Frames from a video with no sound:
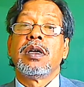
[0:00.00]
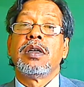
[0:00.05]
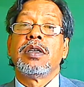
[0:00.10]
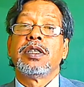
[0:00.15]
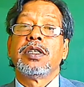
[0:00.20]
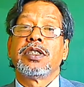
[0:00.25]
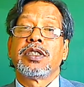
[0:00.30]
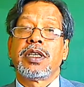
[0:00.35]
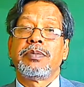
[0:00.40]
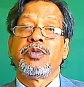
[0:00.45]

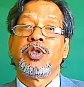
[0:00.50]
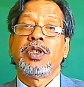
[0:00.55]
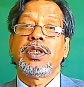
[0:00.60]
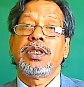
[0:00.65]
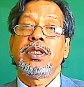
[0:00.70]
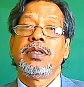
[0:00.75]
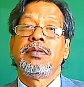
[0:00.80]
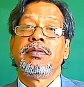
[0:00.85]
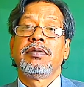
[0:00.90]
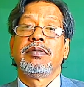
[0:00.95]

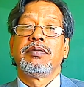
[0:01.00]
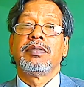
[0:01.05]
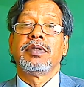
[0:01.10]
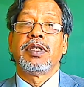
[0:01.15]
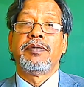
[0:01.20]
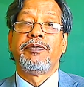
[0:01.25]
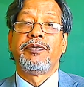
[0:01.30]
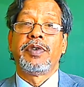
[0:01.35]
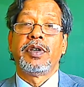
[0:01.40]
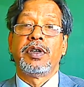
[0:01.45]
Subject,
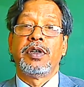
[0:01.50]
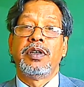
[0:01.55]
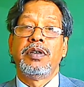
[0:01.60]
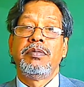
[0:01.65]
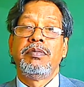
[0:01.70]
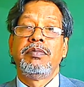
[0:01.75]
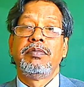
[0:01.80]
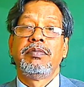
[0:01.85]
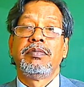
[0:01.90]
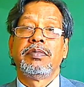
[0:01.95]
then
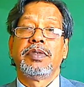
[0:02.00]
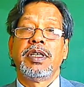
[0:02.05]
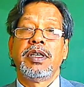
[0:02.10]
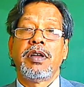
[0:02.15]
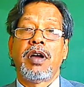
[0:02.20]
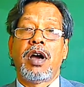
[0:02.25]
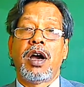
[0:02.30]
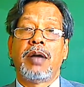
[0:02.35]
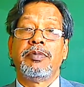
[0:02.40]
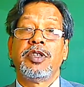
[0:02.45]
verb, then
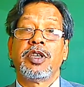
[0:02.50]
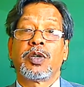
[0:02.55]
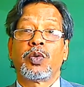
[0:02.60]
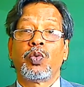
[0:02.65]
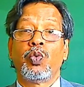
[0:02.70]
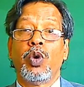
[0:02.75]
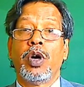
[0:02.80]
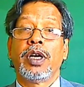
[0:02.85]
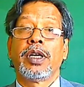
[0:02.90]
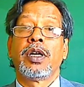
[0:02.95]
object.
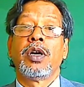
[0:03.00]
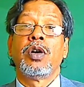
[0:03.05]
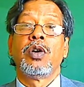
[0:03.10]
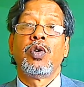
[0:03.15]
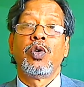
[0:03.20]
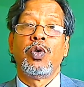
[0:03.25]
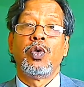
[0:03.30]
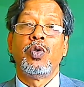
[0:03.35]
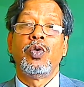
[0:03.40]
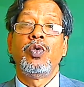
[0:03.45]
What?
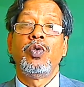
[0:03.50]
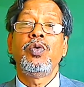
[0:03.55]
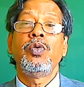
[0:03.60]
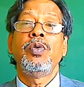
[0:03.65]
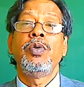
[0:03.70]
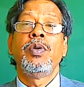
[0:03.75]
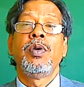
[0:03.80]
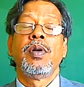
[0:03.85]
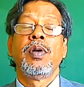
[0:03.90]
Who?